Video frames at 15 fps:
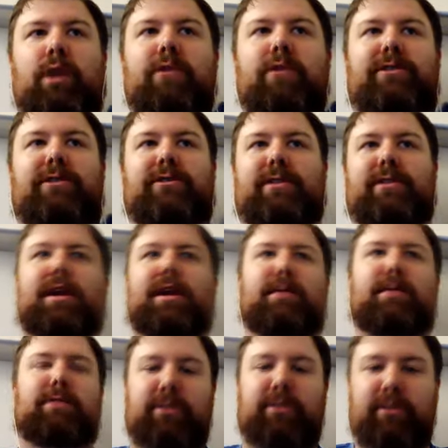is it today? I
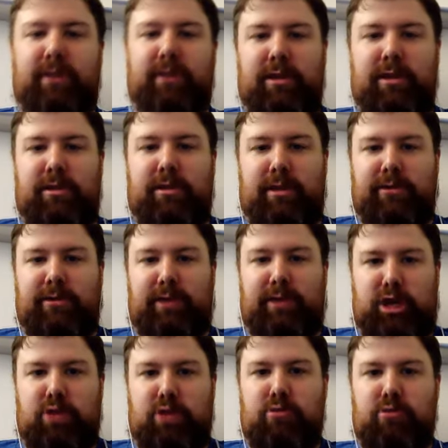mean, it's a
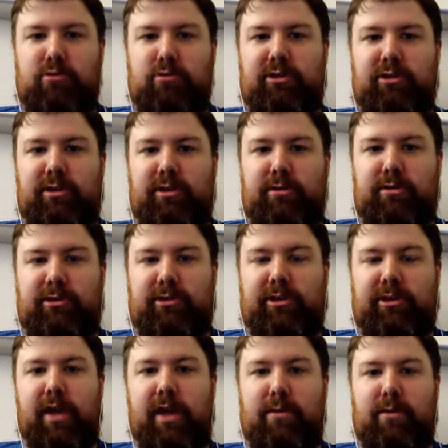huge
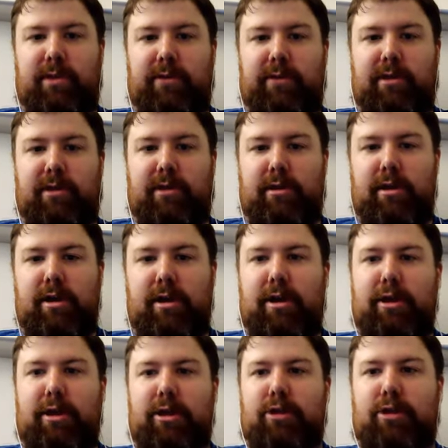scale based on,
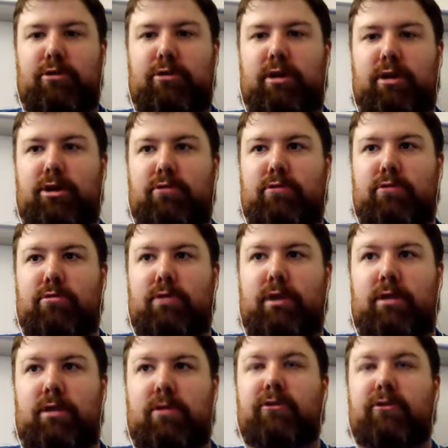are you a
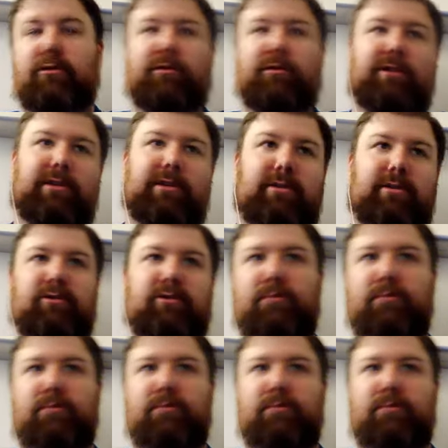large organization? Are you
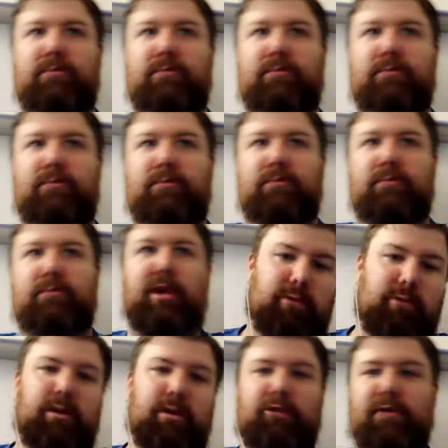small? Are you trying to move forward?
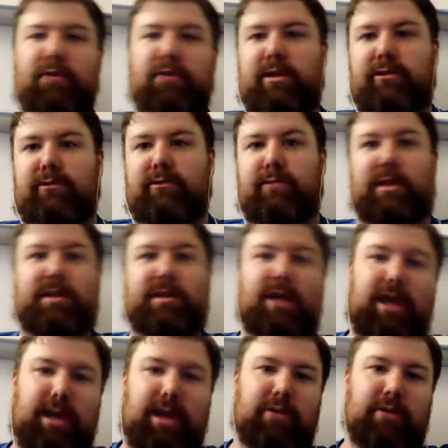Are you trying to just
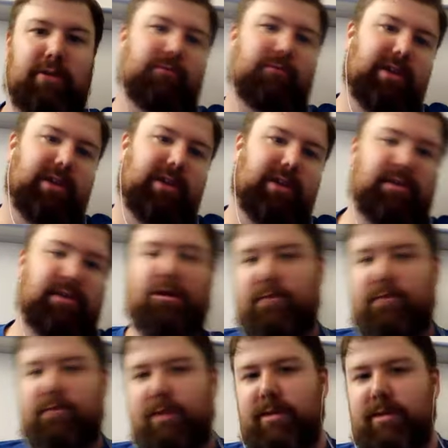maintain? Are you investing? Are you
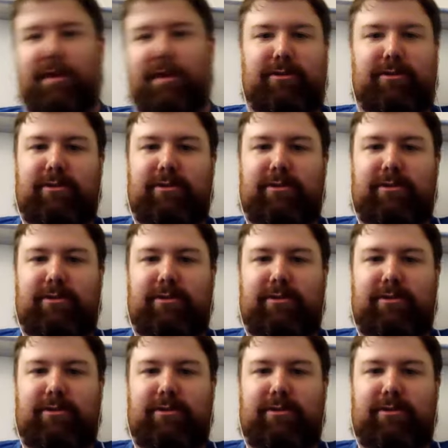not? I mean, like, it's